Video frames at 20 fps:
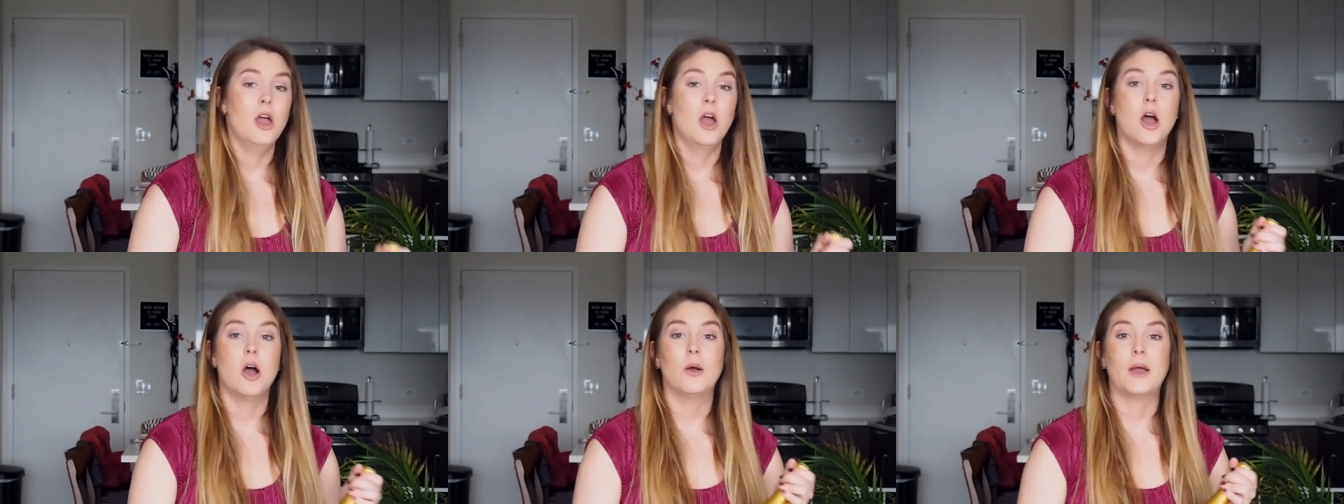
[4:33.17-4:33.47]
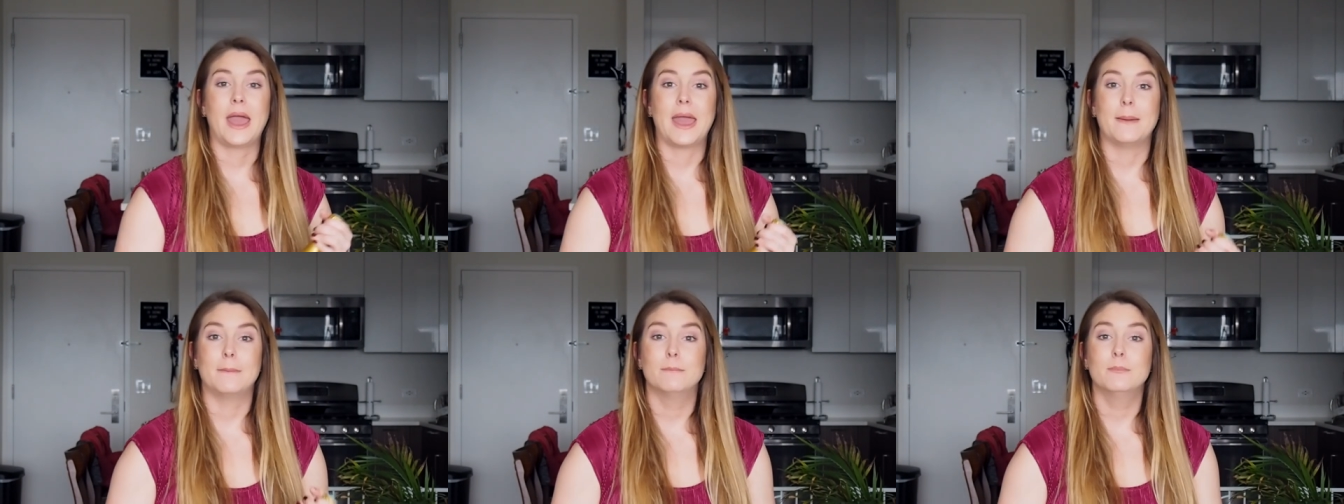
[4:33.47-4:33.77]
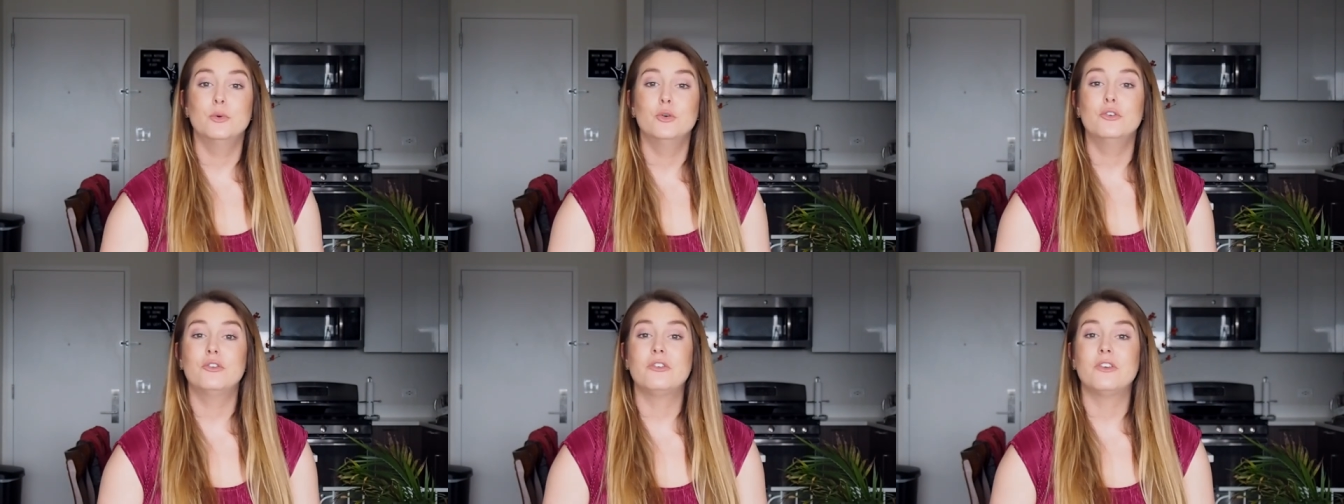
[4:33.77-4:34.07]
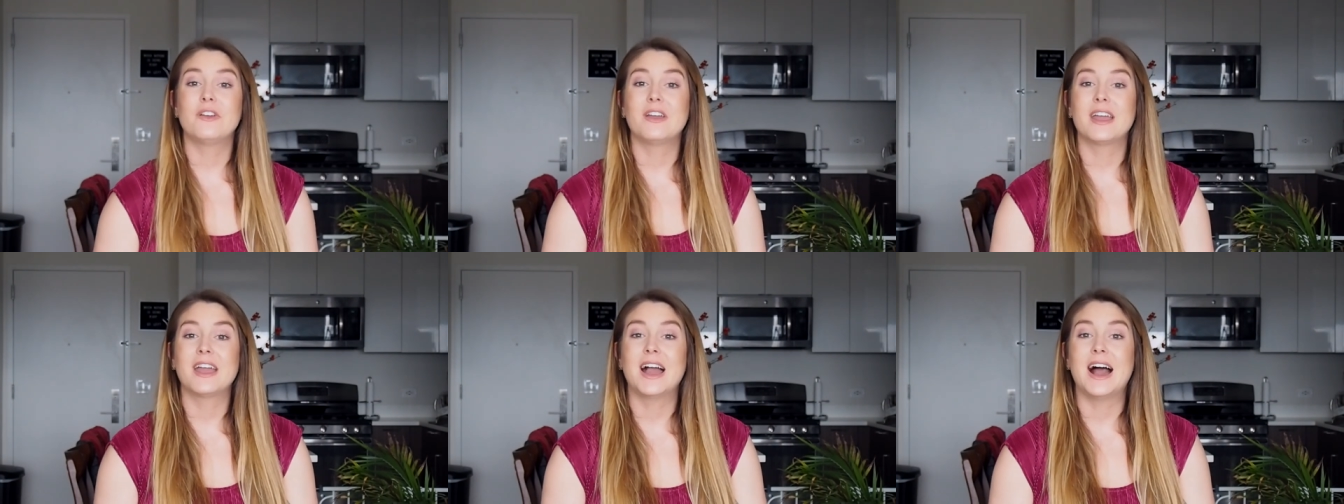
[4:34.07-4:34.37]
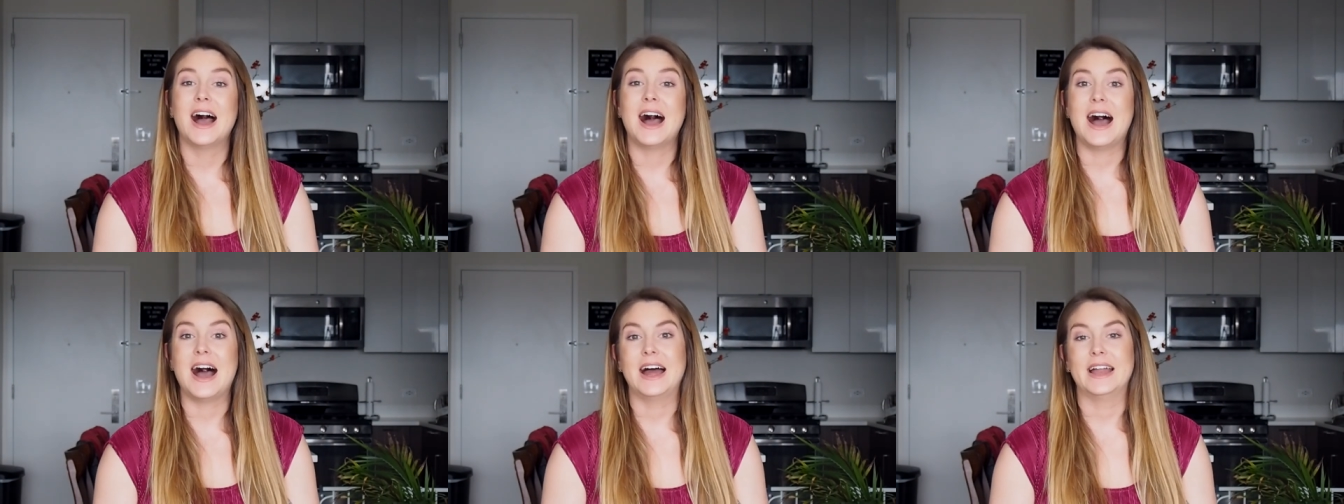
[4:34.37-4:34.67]
Okay, moving
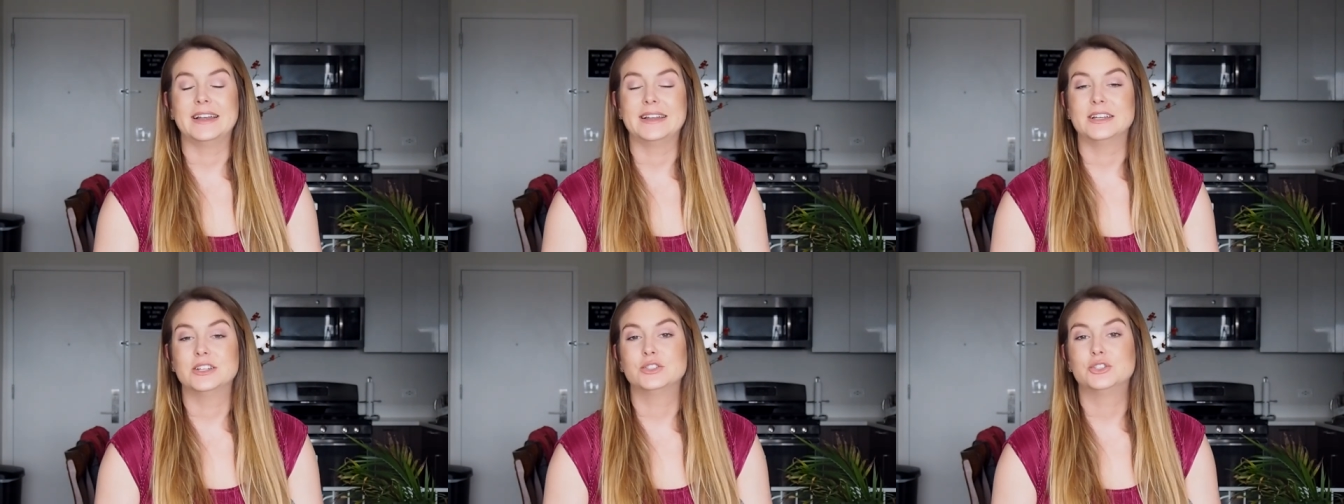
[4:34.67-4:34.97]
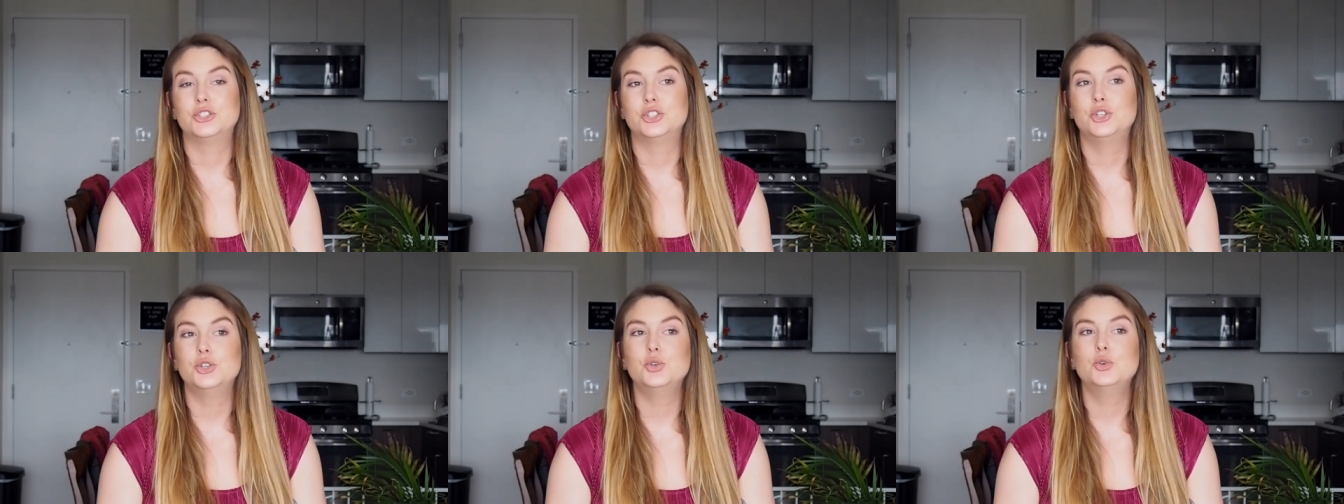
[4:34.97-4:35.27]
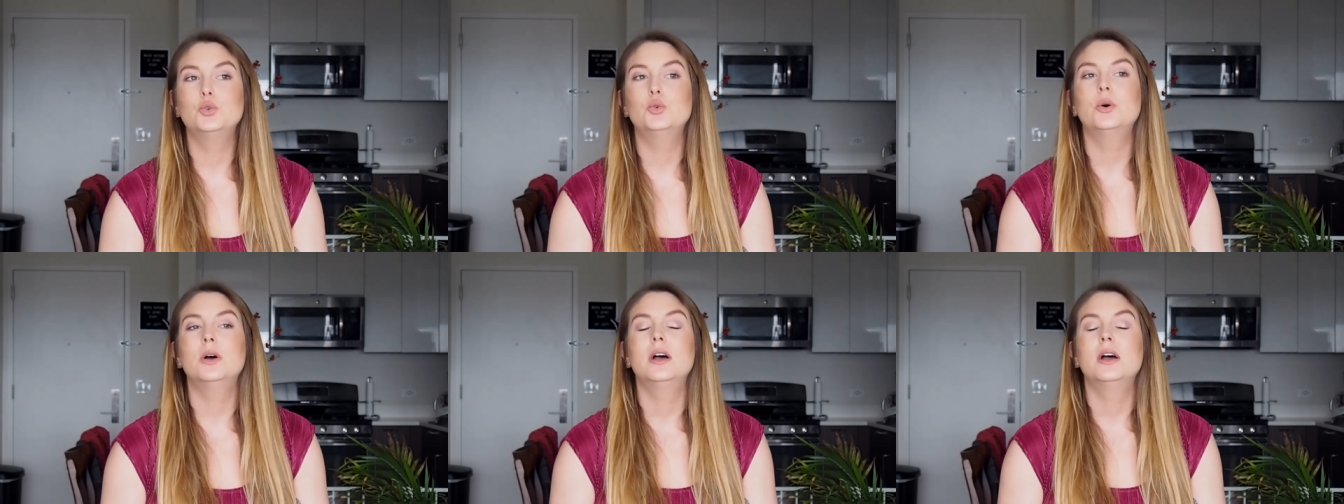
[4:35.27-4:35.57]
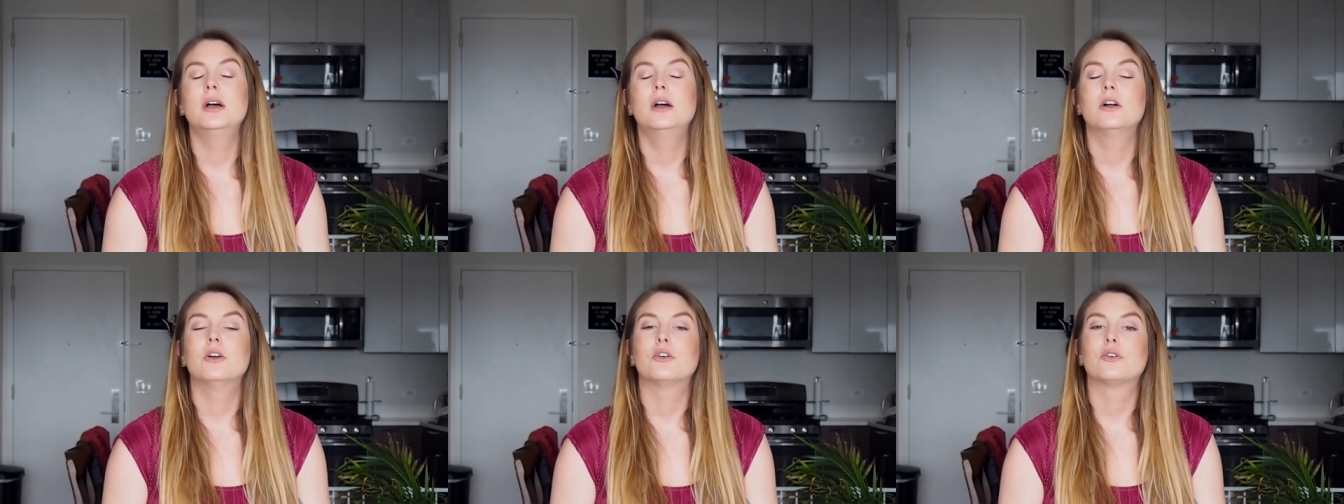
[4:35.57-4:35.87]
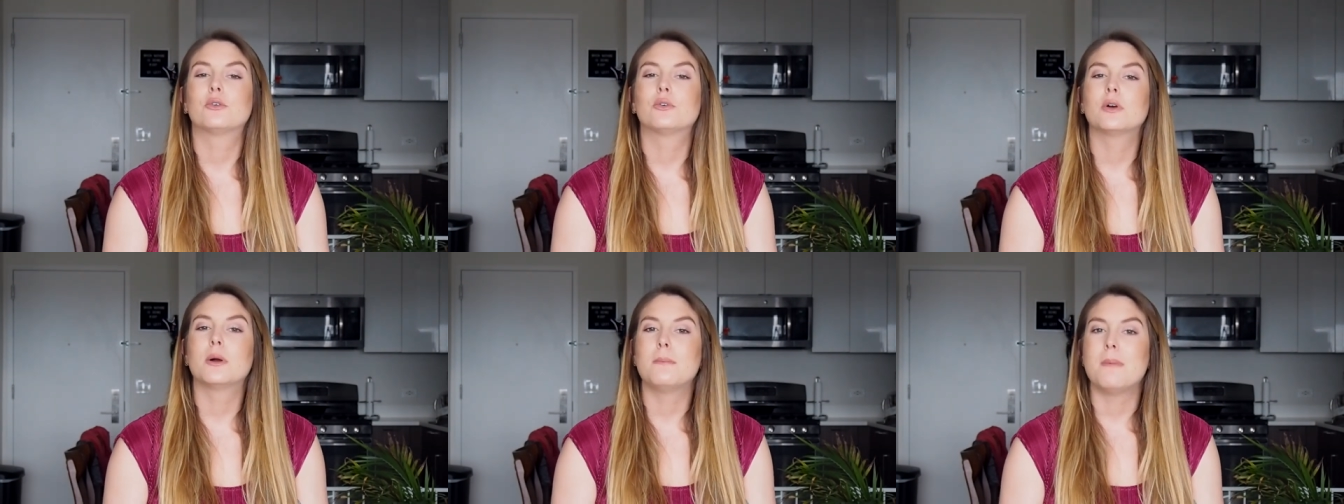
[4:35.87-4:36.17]
on to
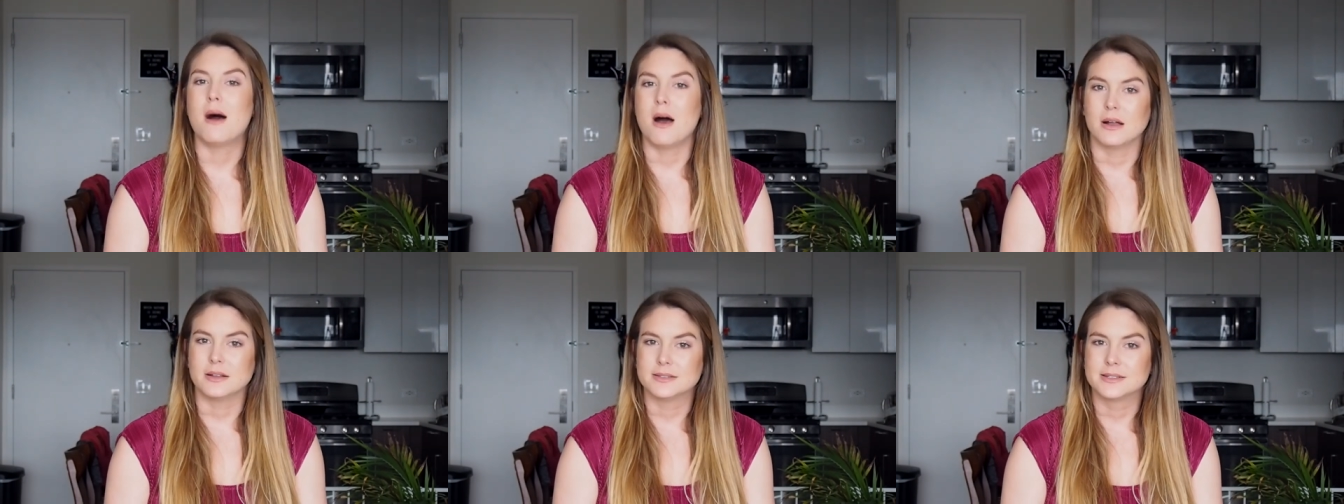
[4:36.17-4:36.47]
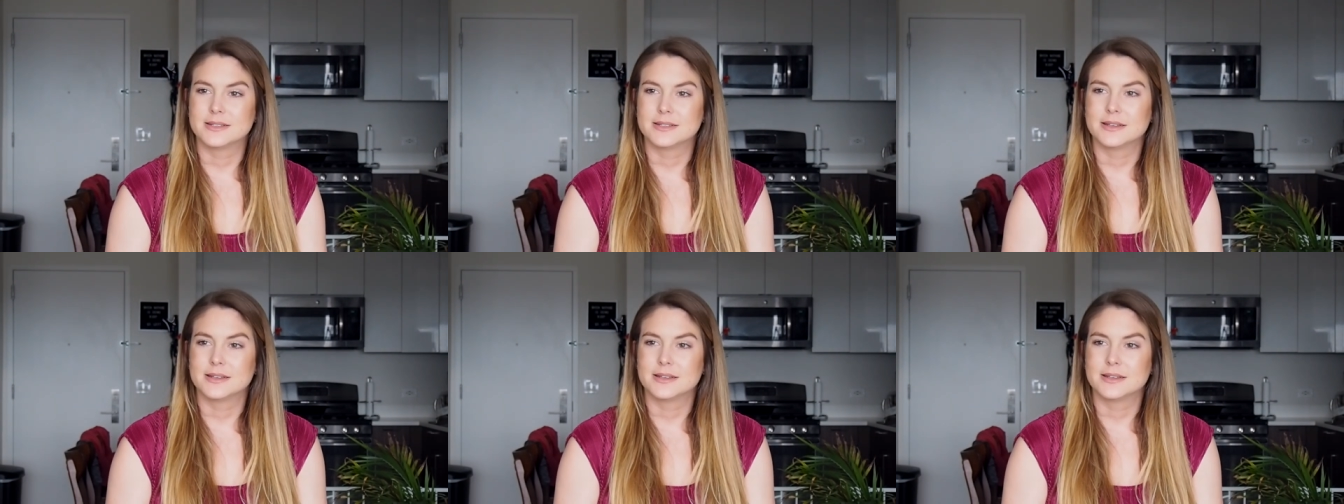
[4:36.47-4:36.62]
Cremant.